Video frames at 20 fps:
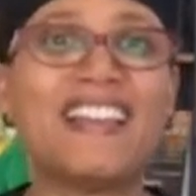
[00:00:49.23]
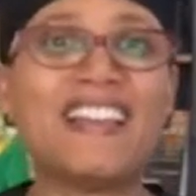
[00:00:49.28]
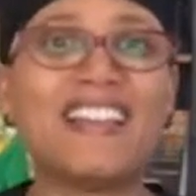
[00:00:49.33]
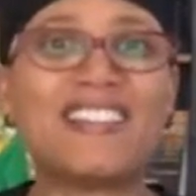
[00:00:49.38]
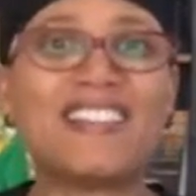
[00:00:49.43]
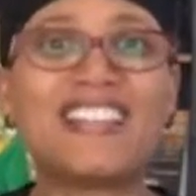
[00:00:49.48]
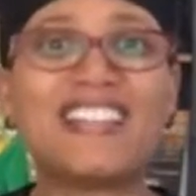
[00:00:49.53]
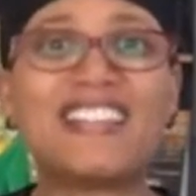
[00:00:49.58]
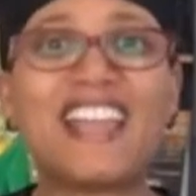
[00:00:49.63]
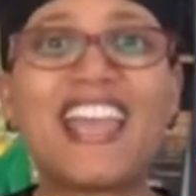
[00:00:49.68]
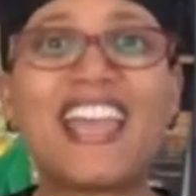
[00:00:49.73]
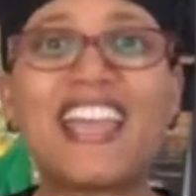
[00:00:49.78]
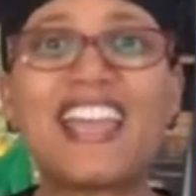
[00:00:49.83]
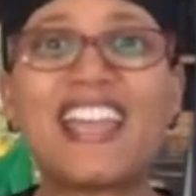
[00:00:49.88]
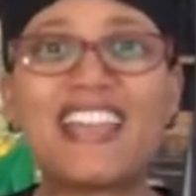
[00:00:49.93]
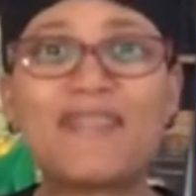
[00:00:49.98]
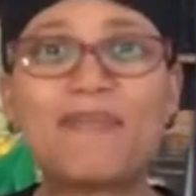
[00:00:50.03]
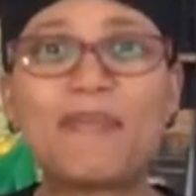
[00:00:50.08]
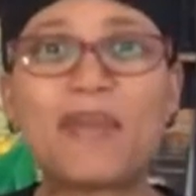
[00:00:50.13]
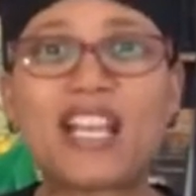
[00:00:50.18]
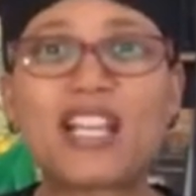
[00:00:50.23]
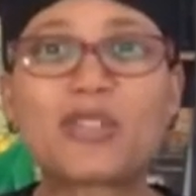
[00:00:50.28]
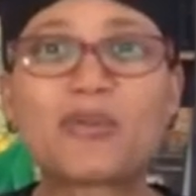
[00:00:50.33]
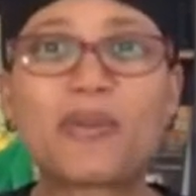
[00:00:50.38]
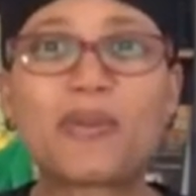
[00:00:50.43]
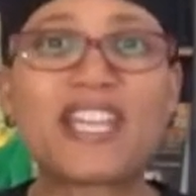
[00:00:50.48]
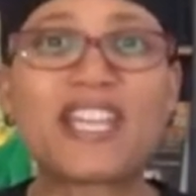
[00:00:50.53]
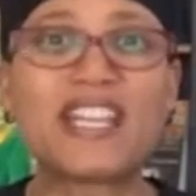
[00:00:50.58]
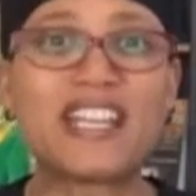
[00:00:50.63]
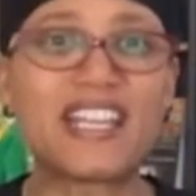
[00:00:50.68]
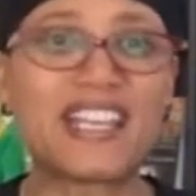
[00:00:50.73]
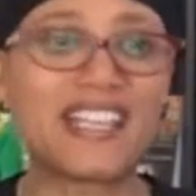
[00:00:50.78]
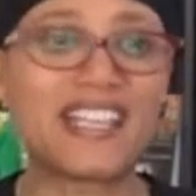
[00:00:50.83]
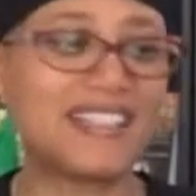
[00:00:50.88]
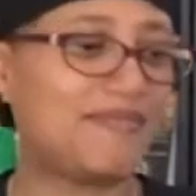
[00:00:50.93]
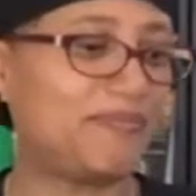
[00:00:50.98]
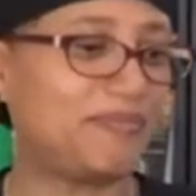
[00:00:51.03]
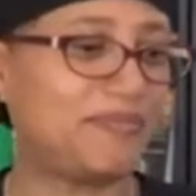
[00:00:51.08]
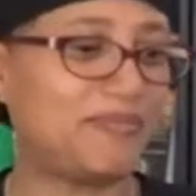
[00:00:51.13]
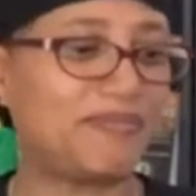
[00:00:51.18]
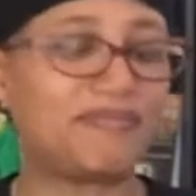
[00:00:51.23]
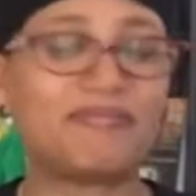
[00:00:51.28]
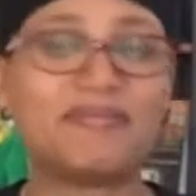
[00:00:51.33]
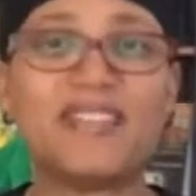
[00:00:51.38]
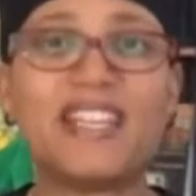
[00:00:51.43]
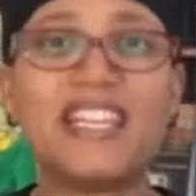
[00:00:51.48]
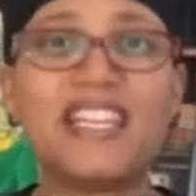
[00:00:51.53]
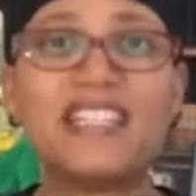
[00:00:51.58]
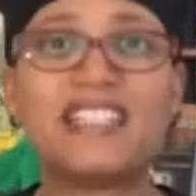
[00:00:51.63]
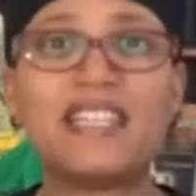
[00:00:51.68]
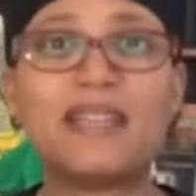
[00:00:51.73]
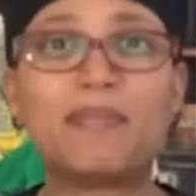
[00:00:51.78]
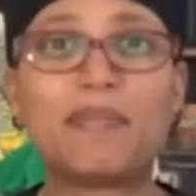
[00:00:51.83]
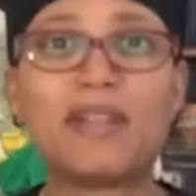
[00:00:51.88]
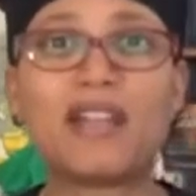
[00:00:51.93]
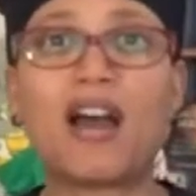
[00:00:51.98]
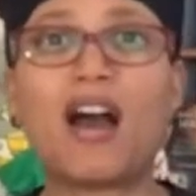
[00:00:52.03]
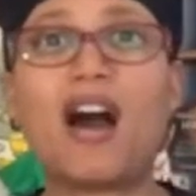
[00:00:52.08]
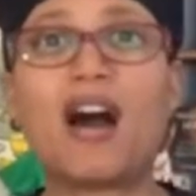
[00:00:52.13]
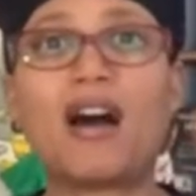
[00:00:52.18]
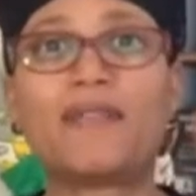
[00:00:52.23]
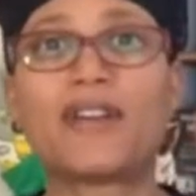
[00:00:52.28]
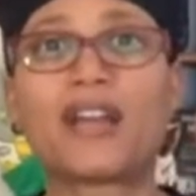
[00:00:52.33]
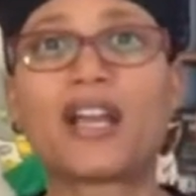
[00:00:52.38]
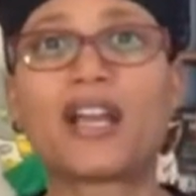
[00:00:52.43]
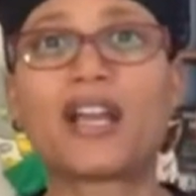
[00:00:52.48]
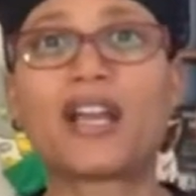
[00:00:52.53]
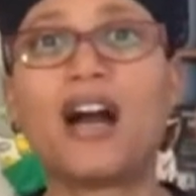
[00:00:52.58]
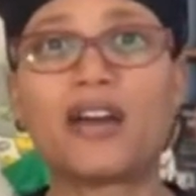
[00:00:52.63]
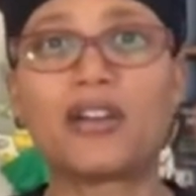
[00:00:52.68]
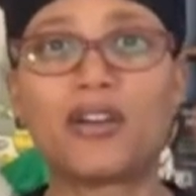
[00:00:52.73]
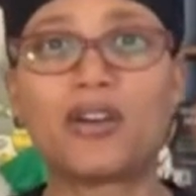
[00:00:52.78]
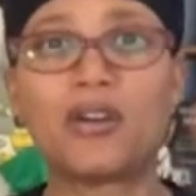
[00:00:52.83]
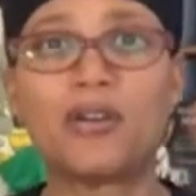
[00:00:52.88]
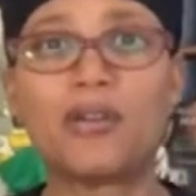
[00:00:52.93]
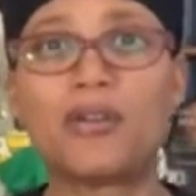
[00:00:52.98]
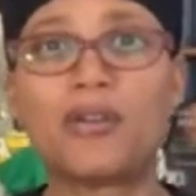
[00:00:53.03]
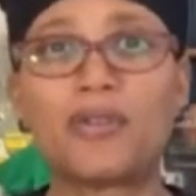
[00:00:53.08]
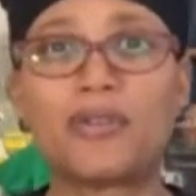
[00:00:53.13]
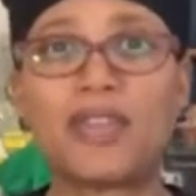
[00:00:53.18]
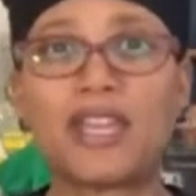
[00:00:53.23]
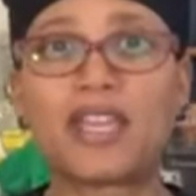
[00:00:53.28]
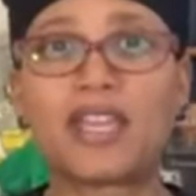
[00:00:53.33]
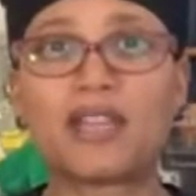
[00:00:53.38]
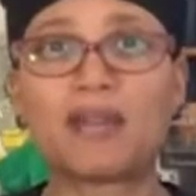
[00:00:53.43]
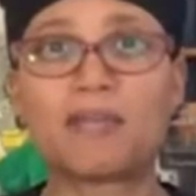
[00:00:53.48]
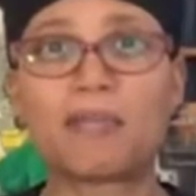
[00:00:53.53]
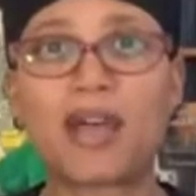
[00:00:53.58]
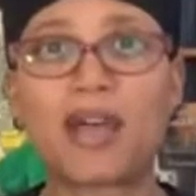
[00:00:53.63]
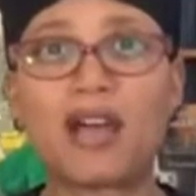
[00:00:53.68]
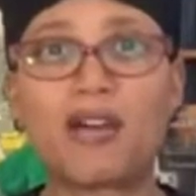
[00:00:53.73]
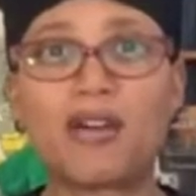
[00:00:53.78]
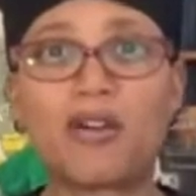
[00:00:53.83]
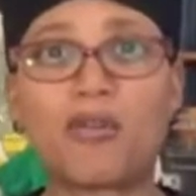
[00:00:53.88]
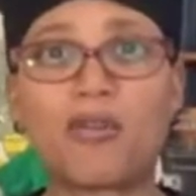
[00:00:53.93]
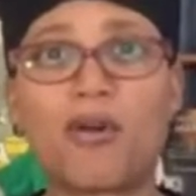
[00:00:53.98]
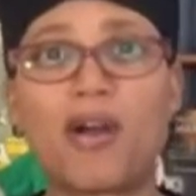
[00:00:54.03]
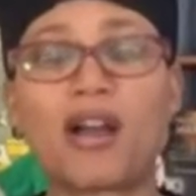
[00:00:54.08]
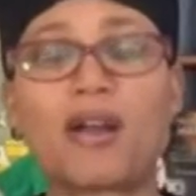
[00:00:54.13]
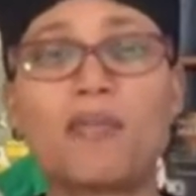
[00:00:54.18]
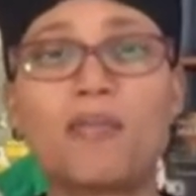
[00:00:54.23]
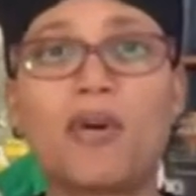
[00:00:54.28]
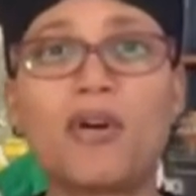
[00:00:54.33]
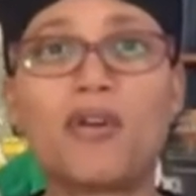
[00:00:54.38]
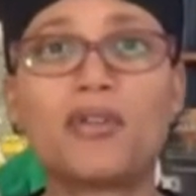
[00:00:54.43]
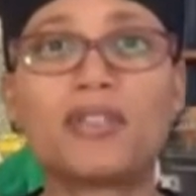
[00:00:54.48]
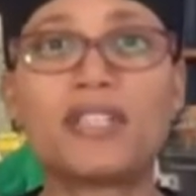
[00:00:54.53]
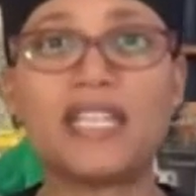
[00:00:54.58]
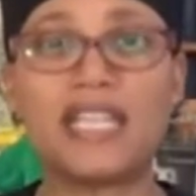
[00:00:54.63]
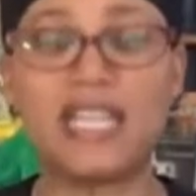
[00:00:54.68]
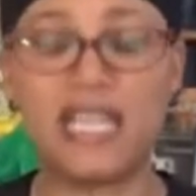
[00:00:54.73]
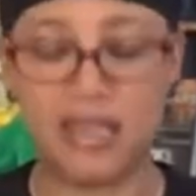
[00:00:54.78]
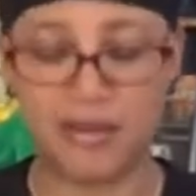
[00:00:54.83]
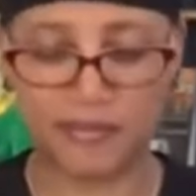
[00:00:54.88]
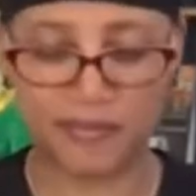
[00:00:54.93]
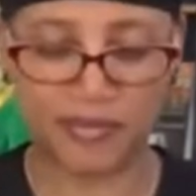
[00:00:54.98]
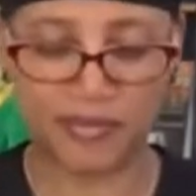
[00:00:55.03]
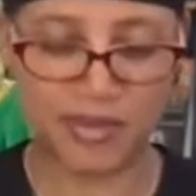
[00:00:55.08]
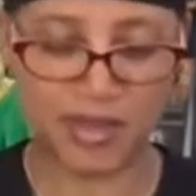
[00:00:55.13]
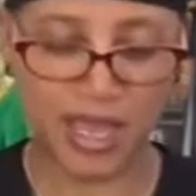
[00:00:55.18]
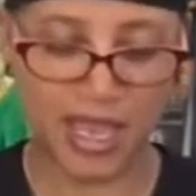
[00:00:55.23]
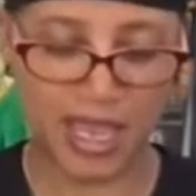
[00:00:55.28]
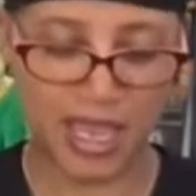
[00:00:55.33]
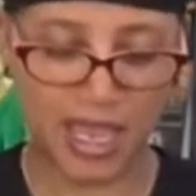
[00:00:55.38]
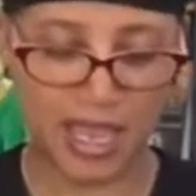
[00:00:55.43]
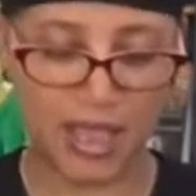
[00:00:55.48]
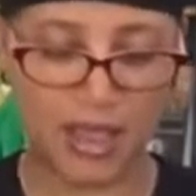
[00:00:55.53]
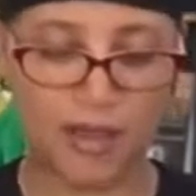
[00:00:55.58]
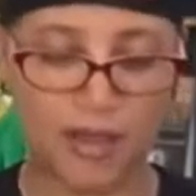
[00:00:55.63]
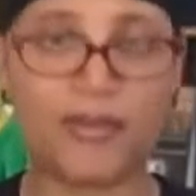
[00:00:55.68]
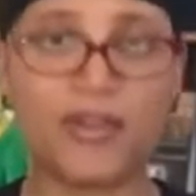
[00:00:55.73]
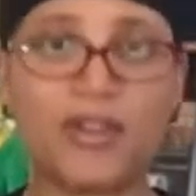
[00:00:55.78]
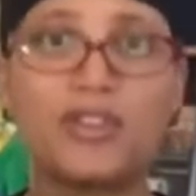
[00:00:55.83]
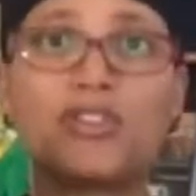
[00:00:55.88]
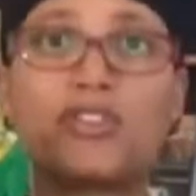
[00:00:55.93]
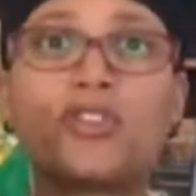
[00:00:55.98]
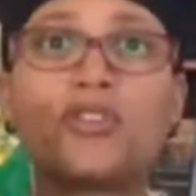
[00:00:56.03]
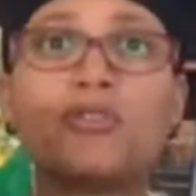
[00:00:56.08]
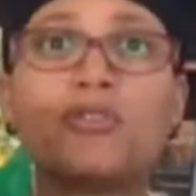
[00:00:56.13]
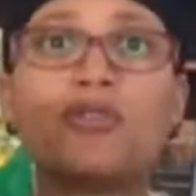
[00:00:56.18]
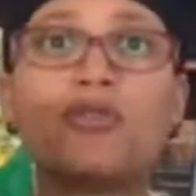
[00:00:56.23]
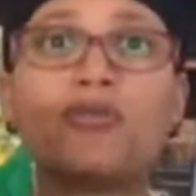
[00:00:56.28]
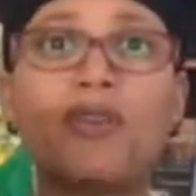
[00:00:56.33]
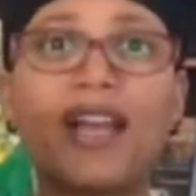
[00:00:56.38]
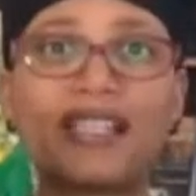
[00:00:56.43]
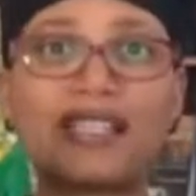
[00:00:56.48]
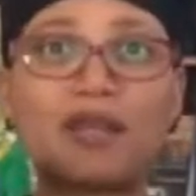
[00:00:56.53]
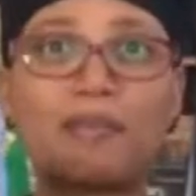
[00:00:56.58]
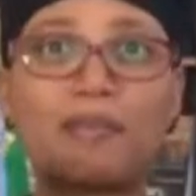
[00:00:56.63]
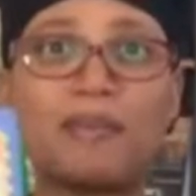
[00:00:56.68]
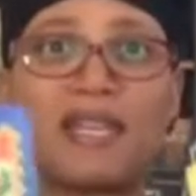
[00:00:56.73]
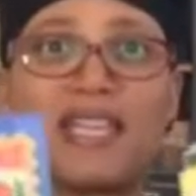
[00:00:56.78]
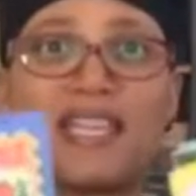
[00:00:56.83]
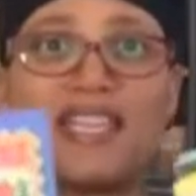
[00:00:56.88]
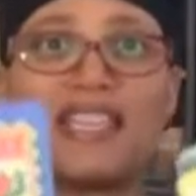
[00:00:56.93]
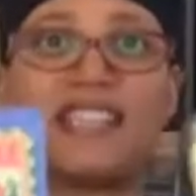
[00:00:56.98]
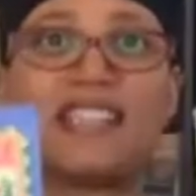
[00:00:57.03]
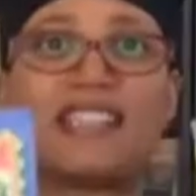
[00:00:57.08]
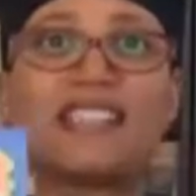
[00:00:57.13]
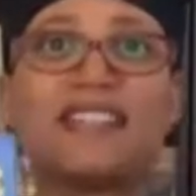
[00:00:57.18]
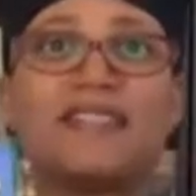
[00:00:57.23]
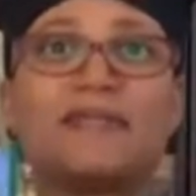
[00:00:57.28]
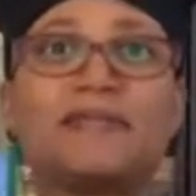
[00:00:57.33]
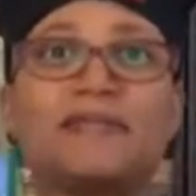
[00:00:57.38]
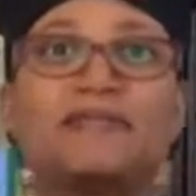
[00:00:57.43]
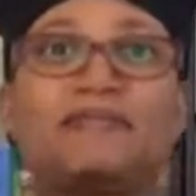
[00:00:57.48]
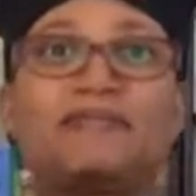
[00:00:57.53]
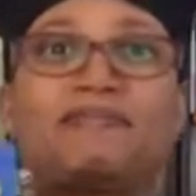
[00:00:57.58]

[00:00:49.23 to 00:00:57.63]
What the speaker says: today, because we're getting knee deep in avocado, thinking about guacamole, I have two recipes,